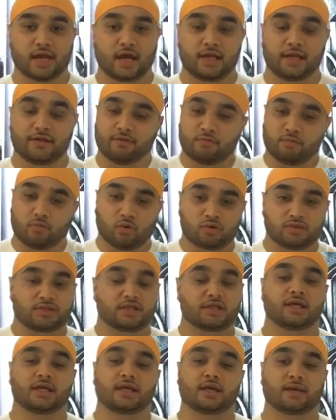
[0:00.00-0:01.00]
and even more
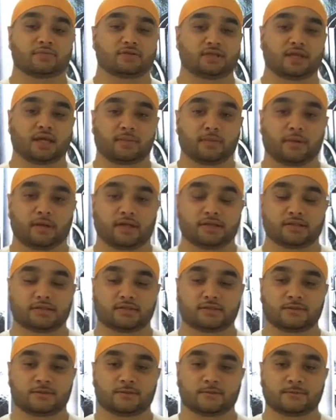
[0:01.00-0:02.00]
Sikhi camps take
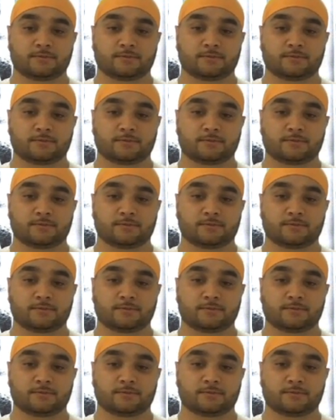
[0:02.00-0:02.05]
place.